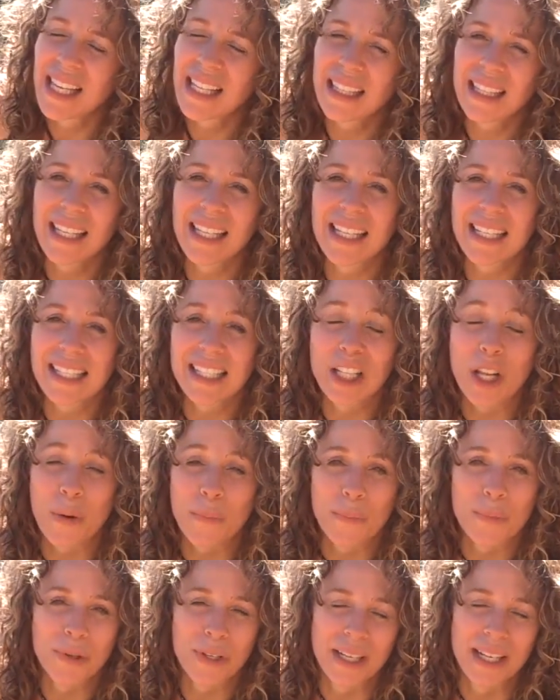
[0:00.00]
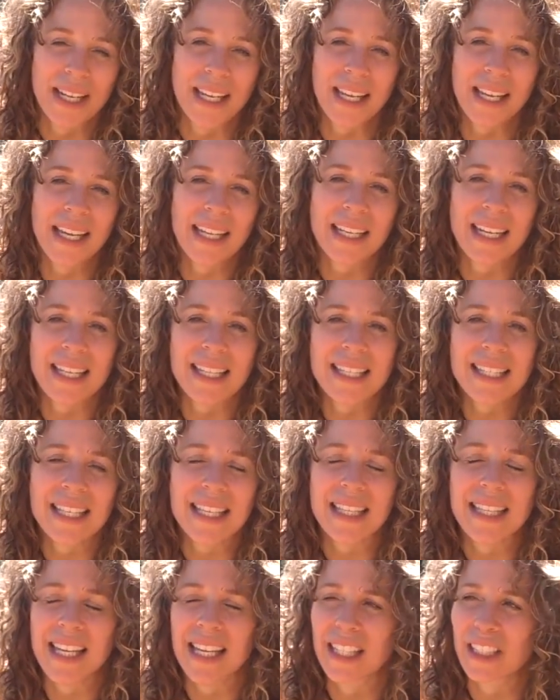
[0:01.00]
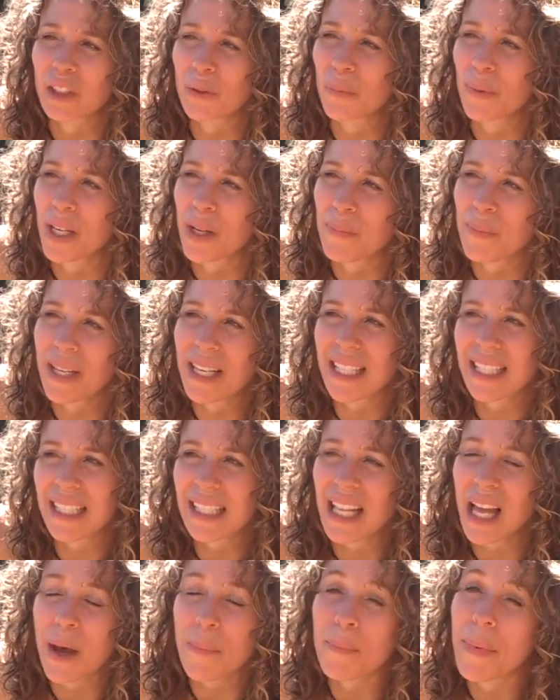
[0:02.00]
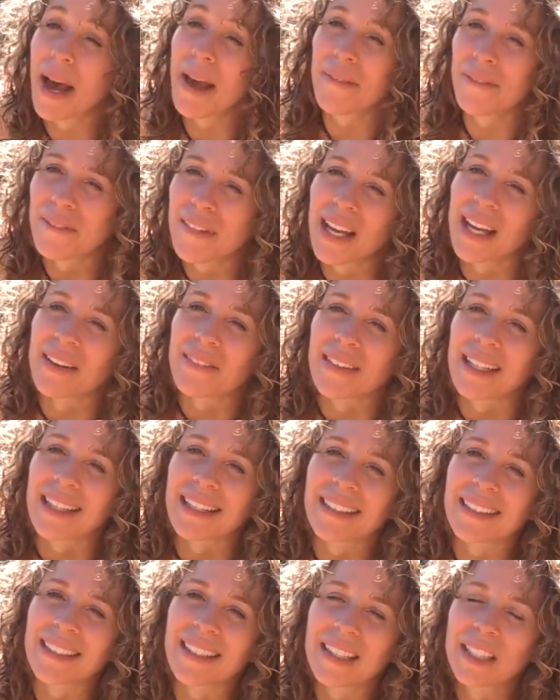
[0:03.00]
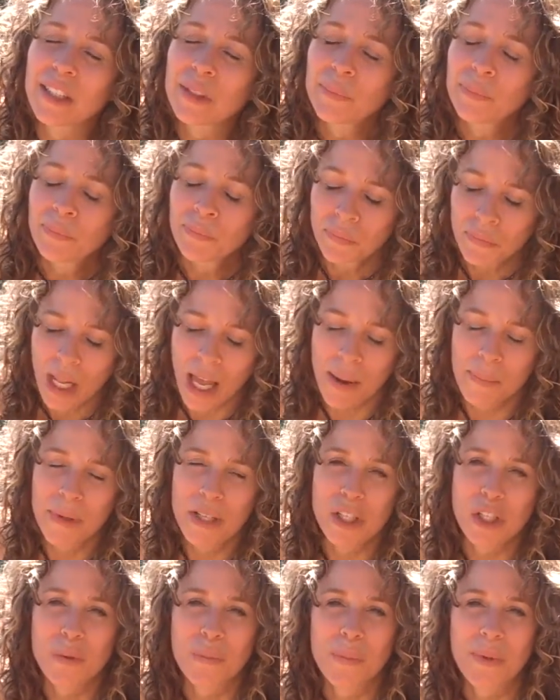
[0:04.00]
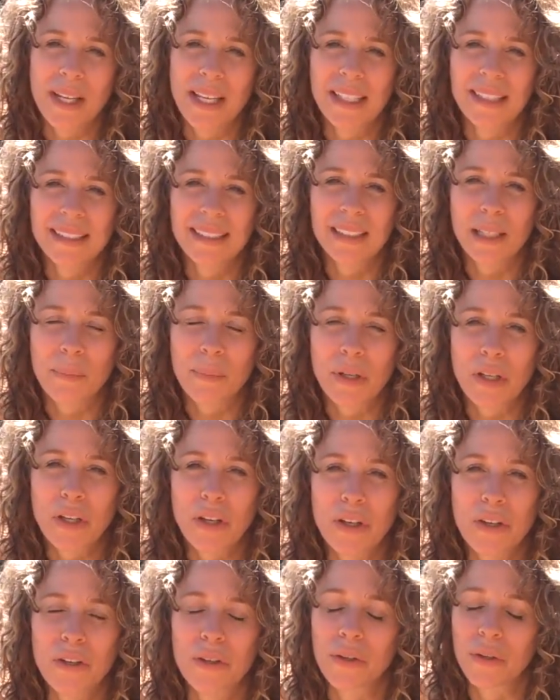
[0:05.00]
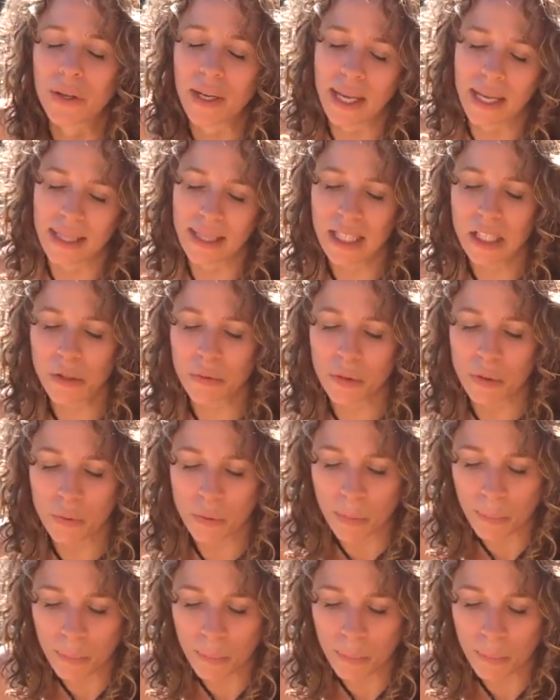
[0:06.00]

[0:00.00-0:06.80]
not that it's not pretty and I see that it's pretty, but it's not my favorite. I'm a spring summer girl and this was